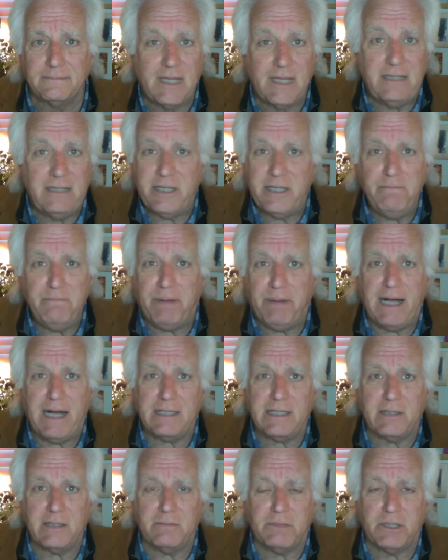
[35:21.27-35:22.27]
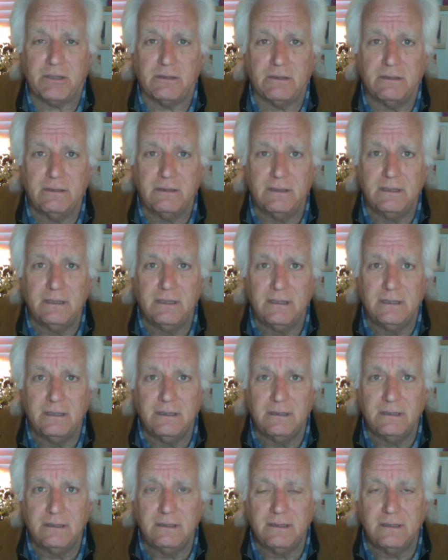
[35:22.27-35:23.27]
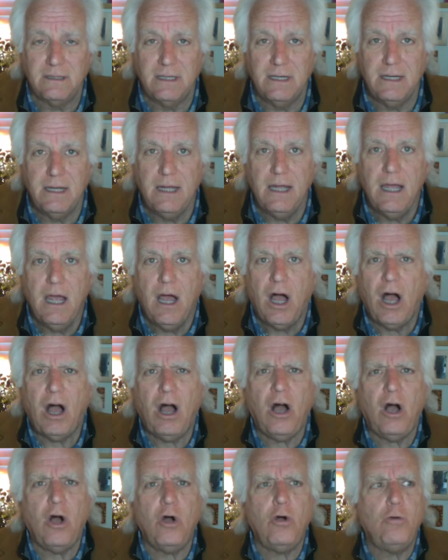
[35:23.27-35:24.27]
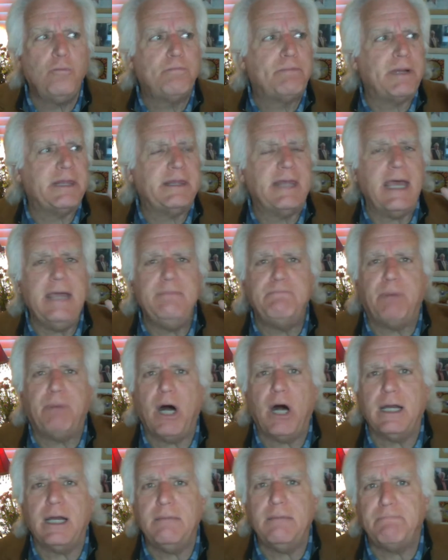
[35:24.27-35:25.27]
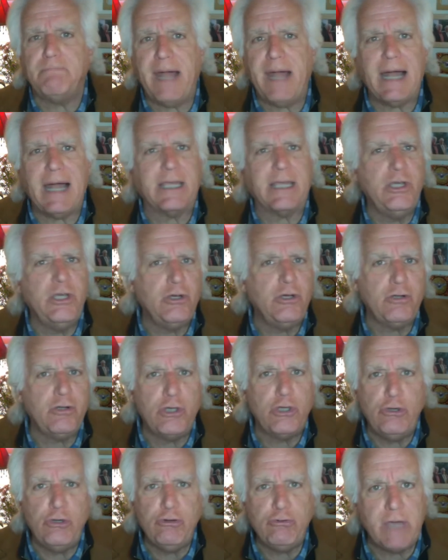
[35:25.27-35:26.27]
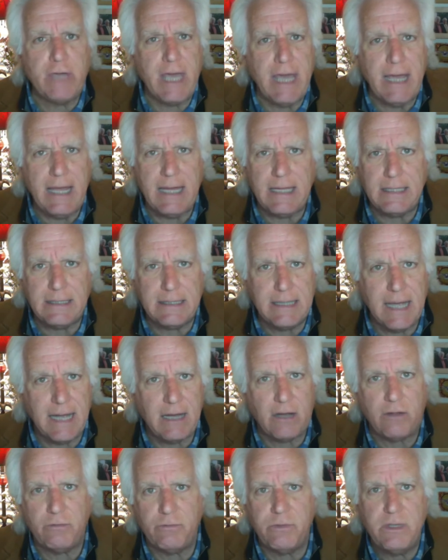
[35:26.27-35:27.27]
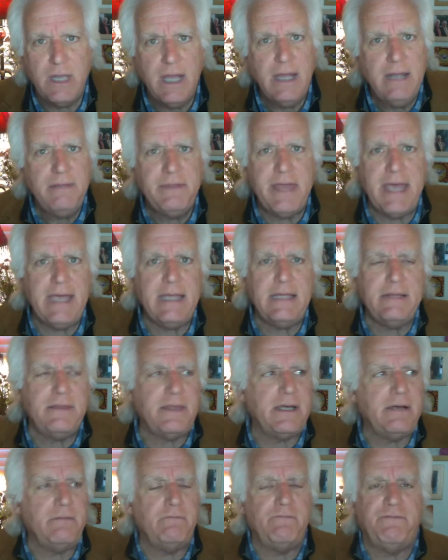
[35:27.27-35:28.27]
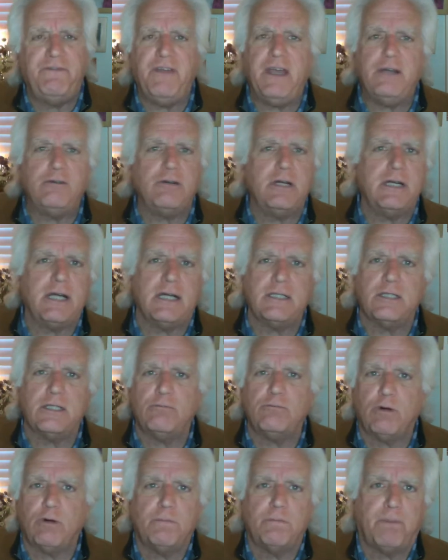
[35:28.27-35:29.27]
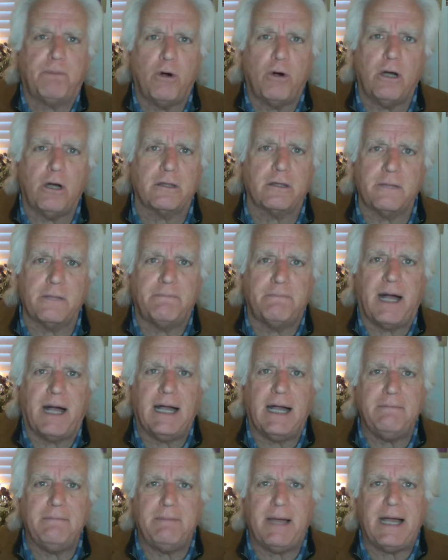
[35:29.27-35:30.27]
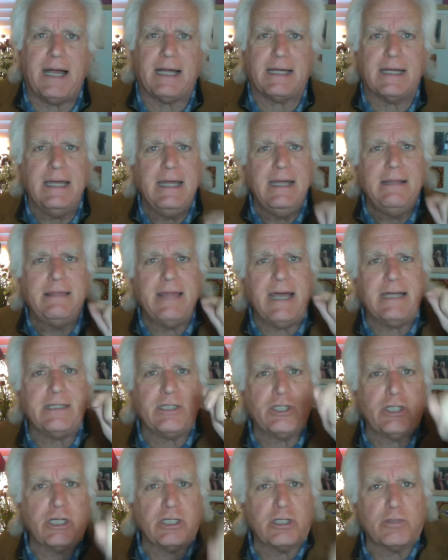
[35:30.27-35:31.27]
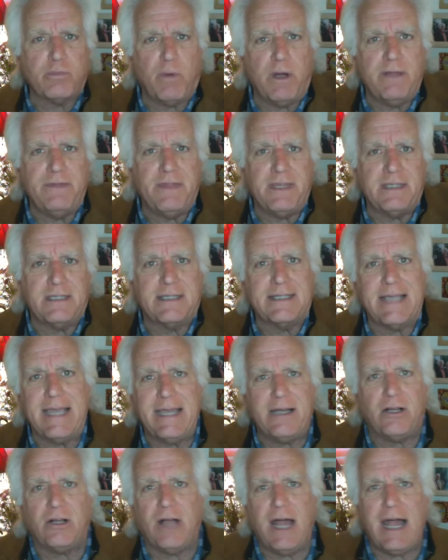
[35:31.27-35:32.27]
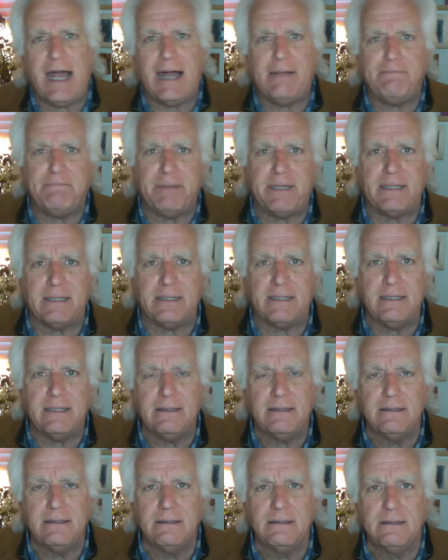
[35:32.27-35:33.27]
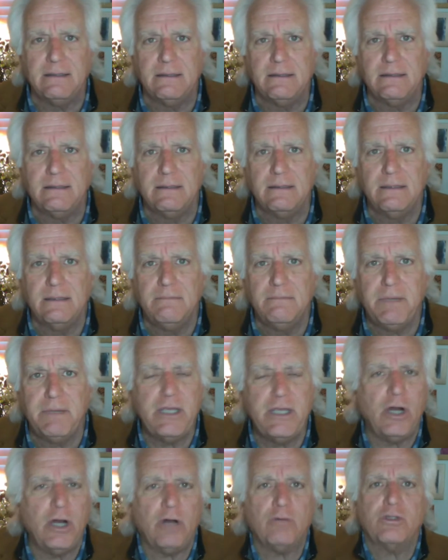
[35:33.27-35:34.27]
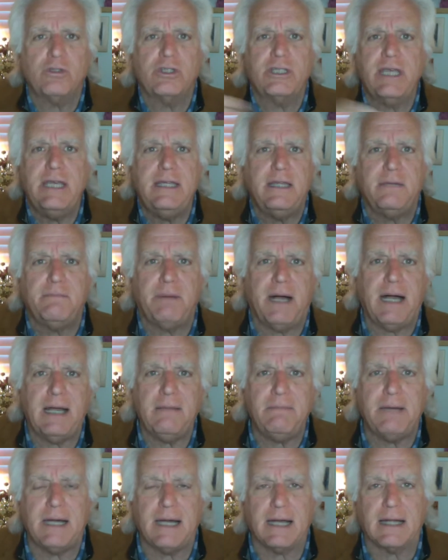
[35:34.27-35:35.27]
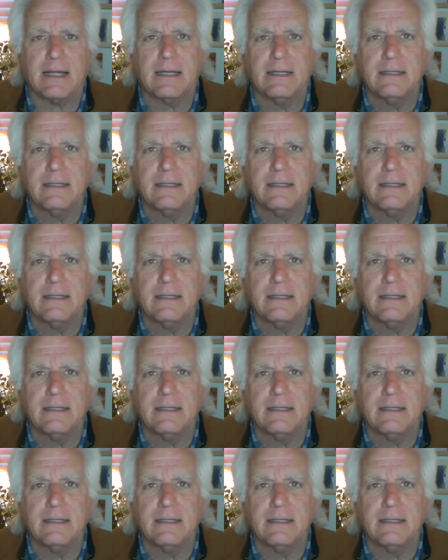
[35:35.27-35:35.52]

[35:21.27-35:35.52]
It's impossible. Oh, but they bought it back. You you can't tell they the FINRA doesn't report the buyback. That's just when the sale happened, but you don't see the buyback.